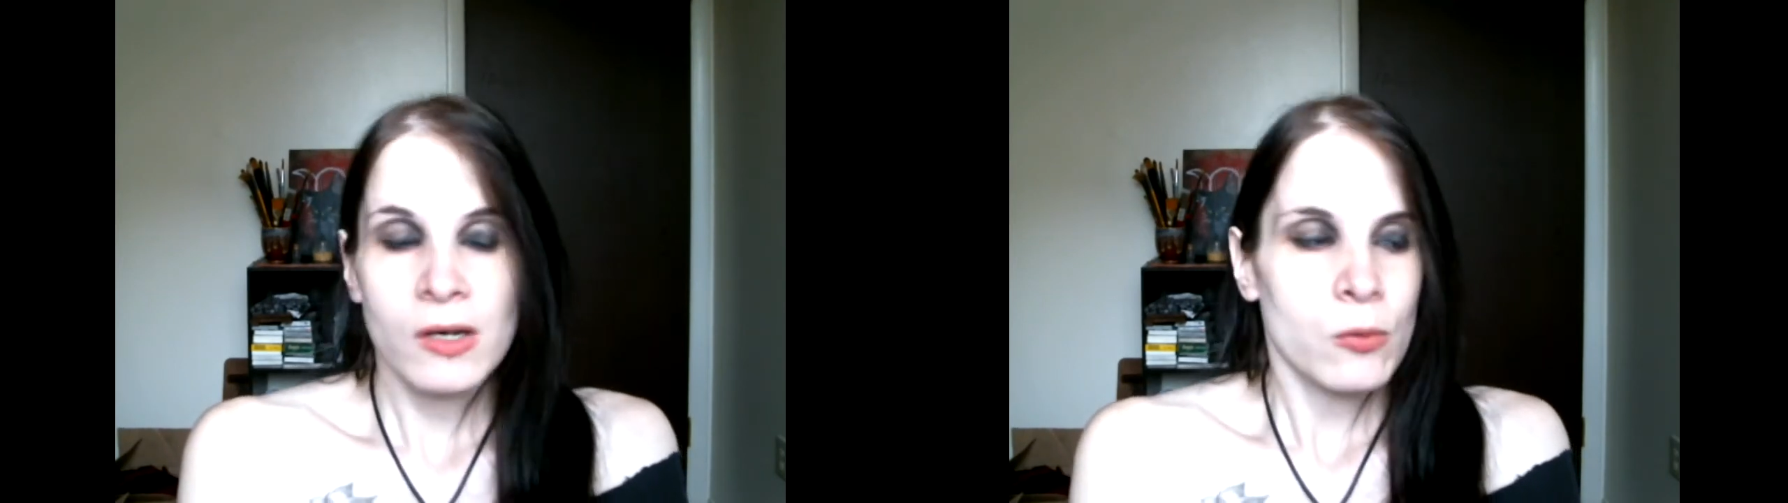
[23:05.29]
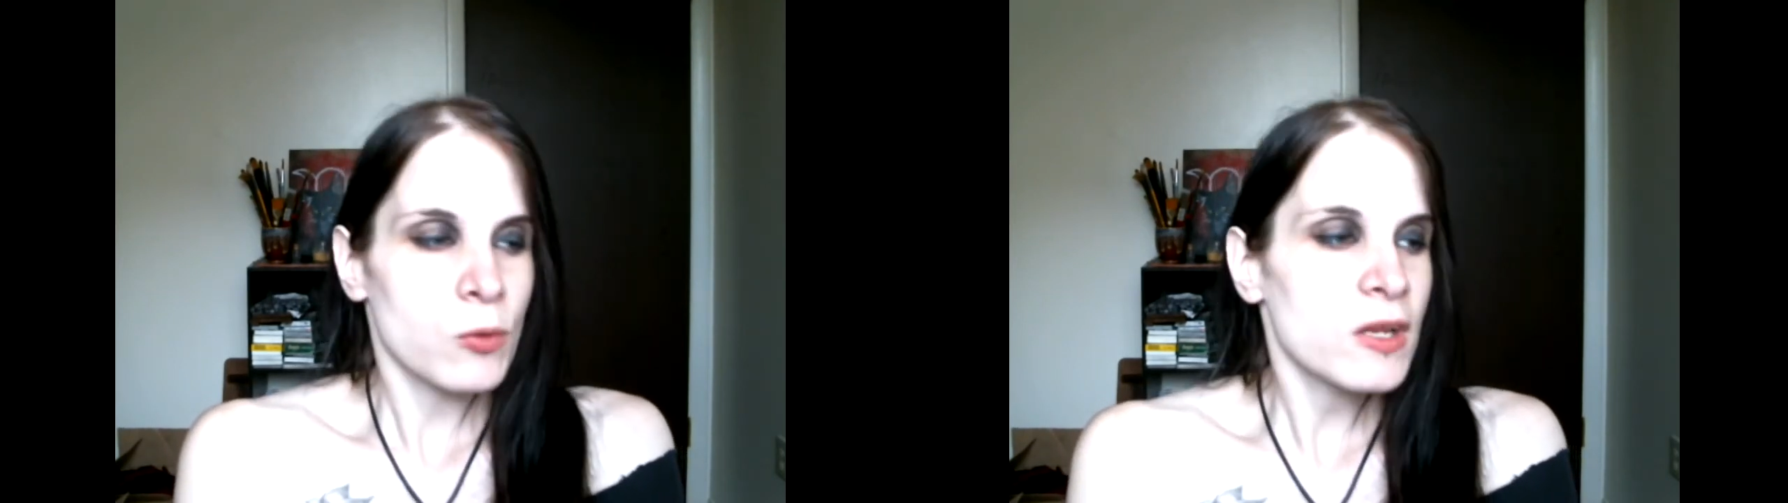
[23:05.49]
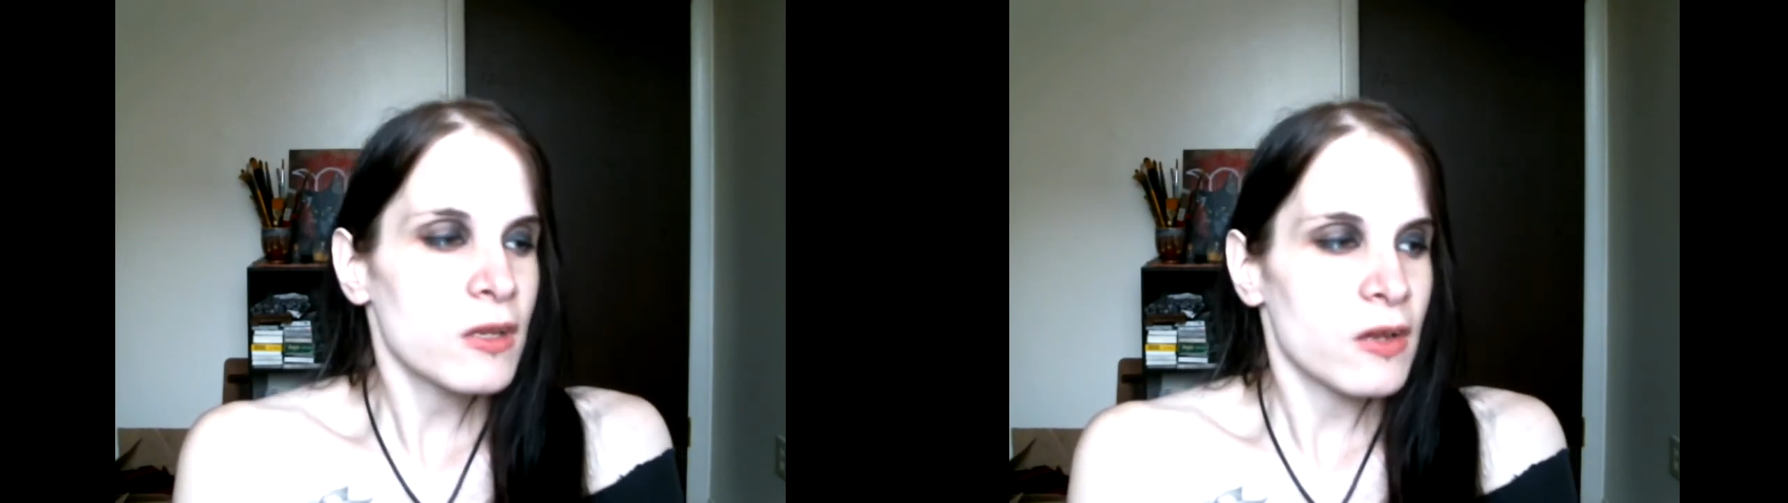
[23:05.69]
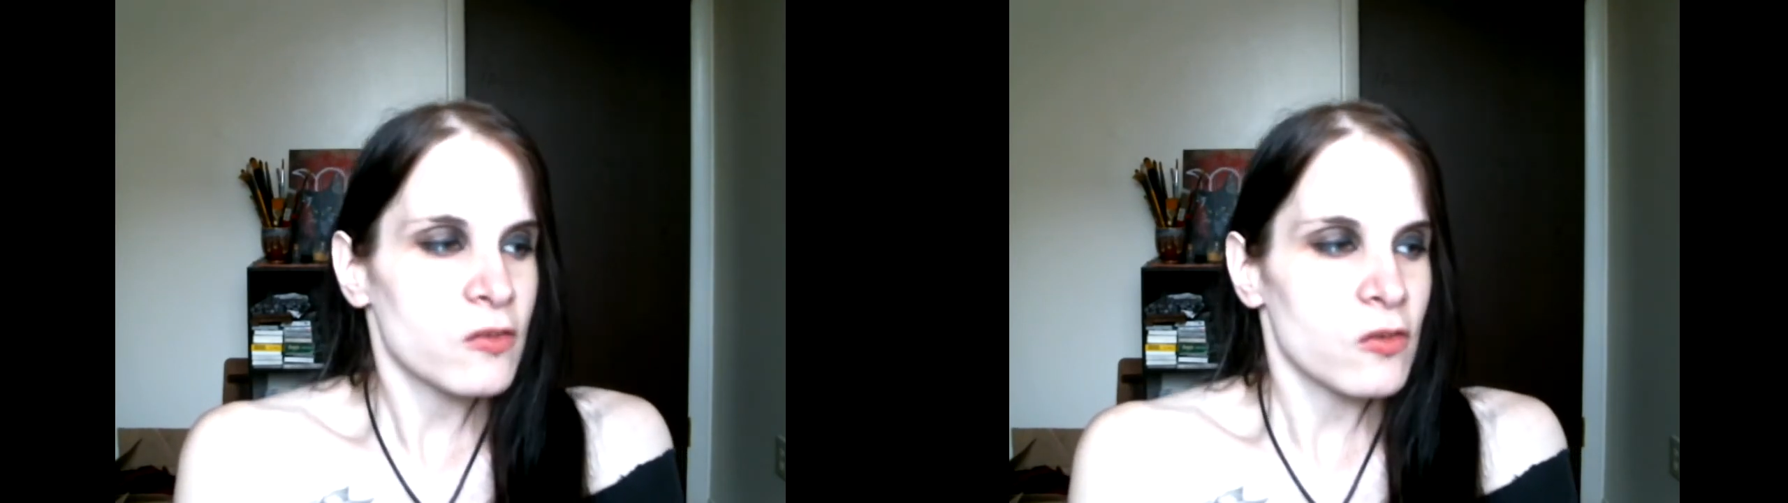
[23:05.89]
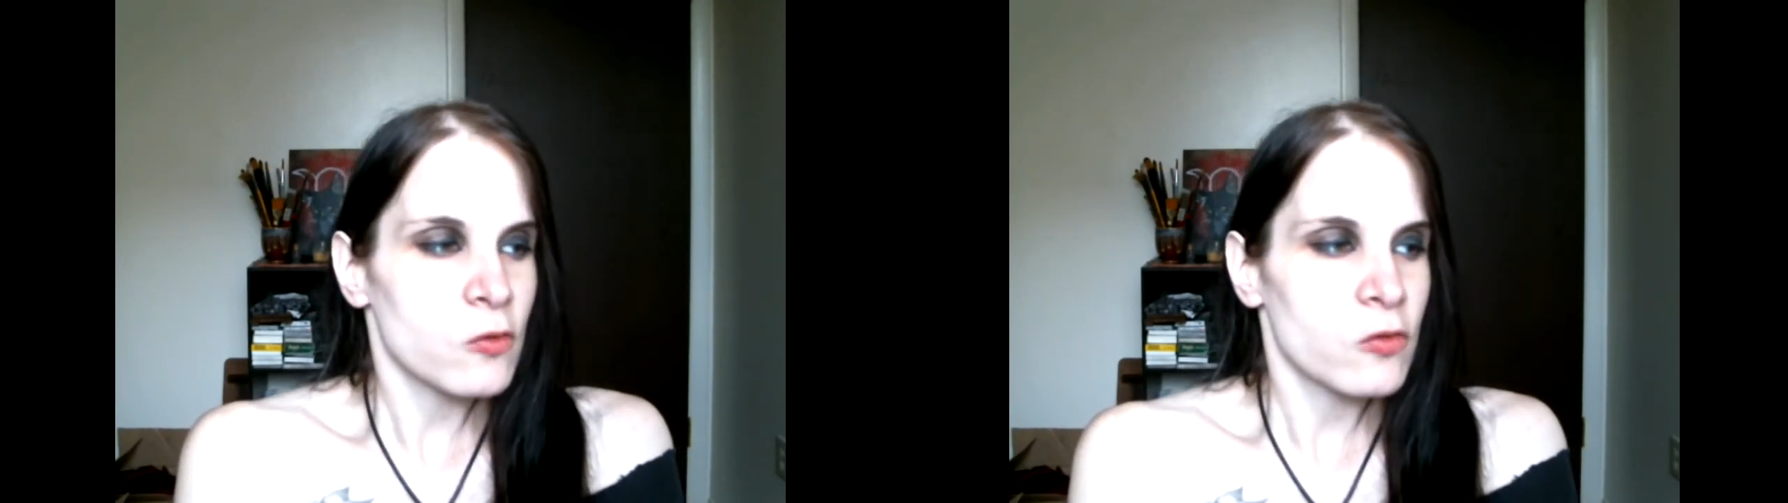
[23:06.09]

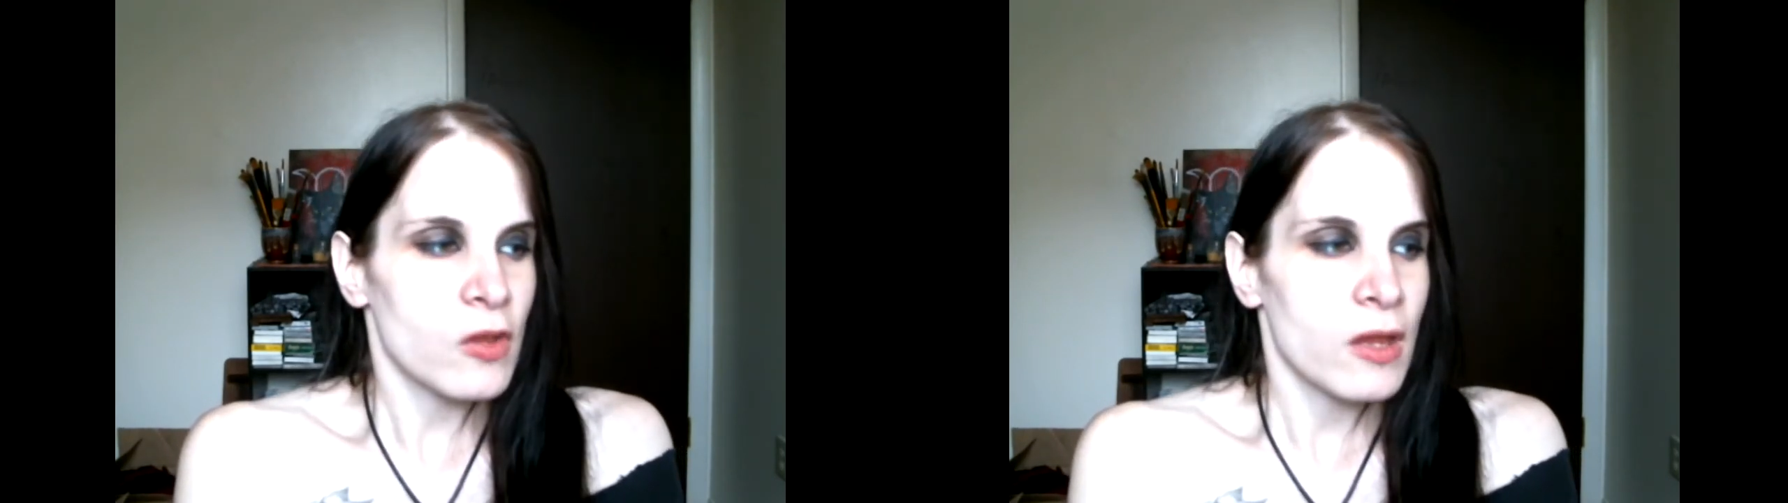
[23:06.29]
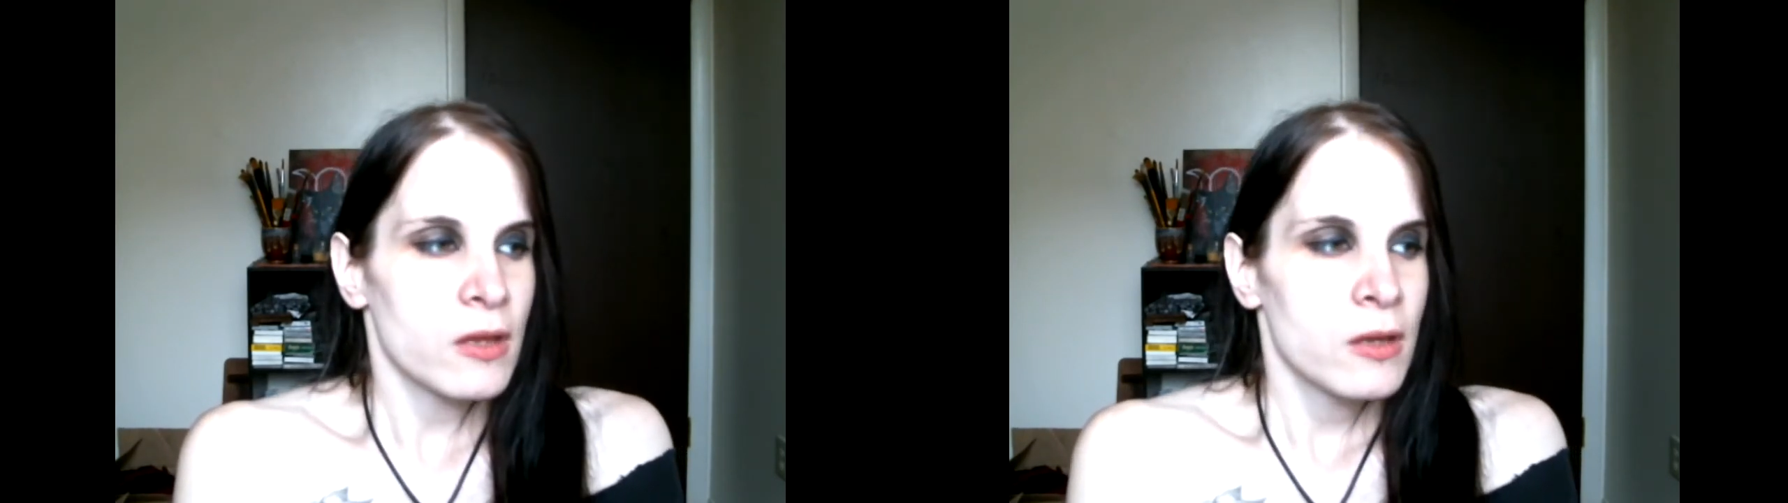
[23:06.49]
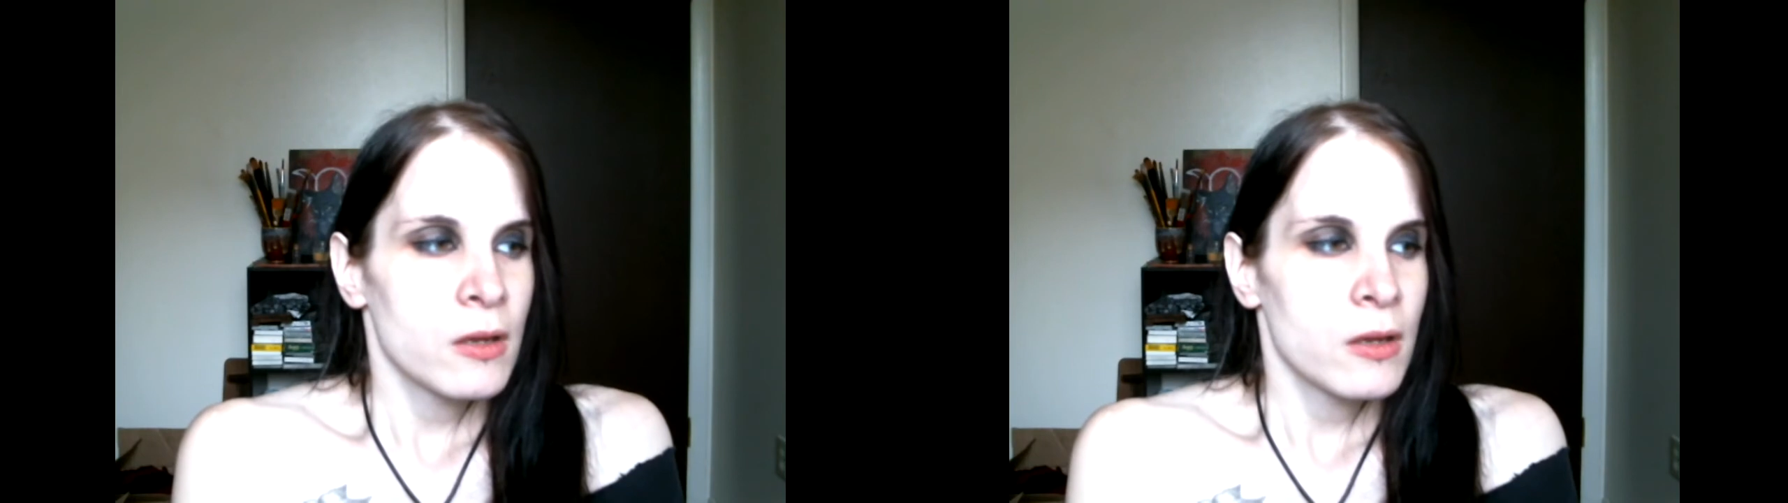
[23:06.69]
realizes that